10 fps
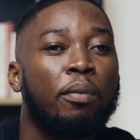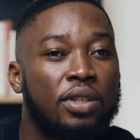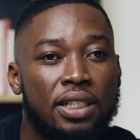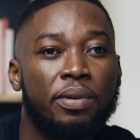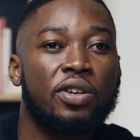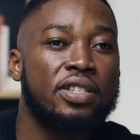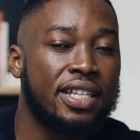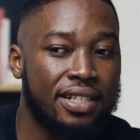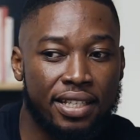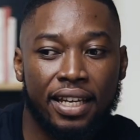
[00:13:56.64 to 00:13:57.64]
Mostly because
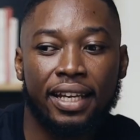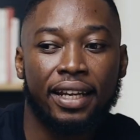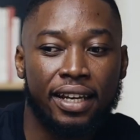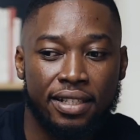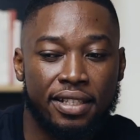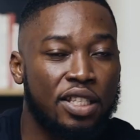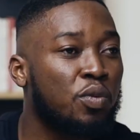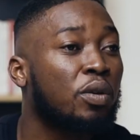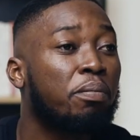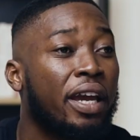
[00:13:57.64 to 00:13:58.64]
they are scared that the
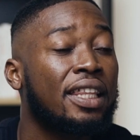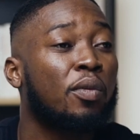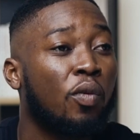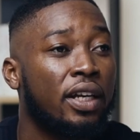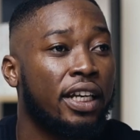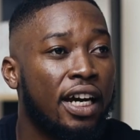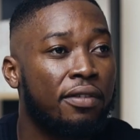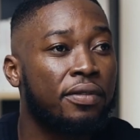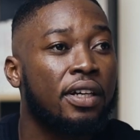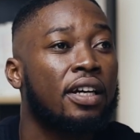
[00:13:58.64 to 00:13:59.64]
agencies won't pay them well
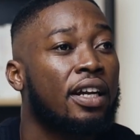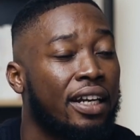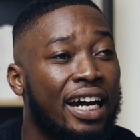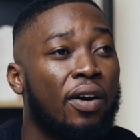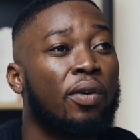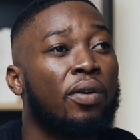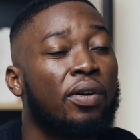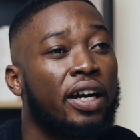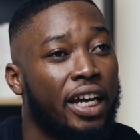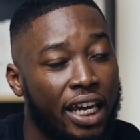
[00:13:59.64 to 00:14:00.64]
enough. Now,
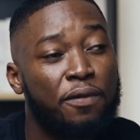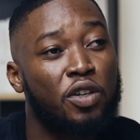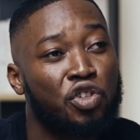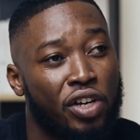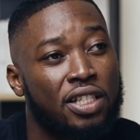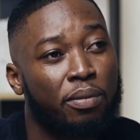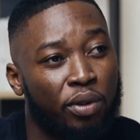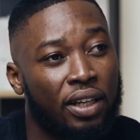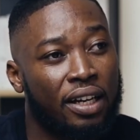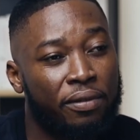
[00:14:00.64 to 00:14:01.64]
if you're trying to
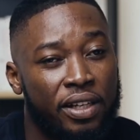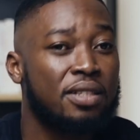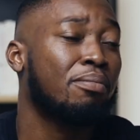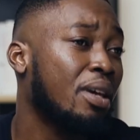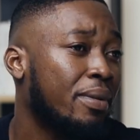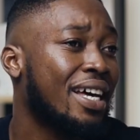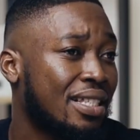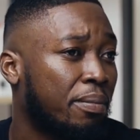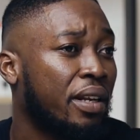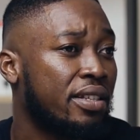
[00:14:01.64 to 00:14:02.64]
build leverage, maybe
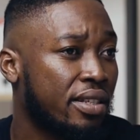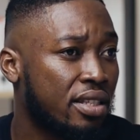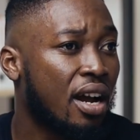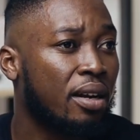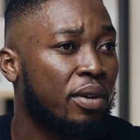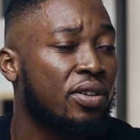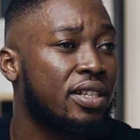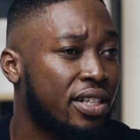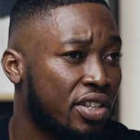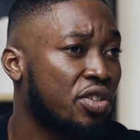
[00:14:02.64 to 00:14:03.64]
that's a place to start
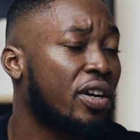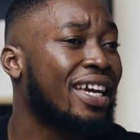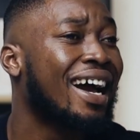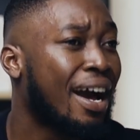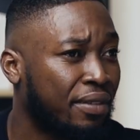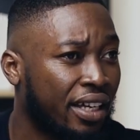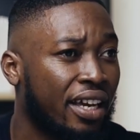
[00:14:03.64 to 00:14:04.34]
because agencies already have the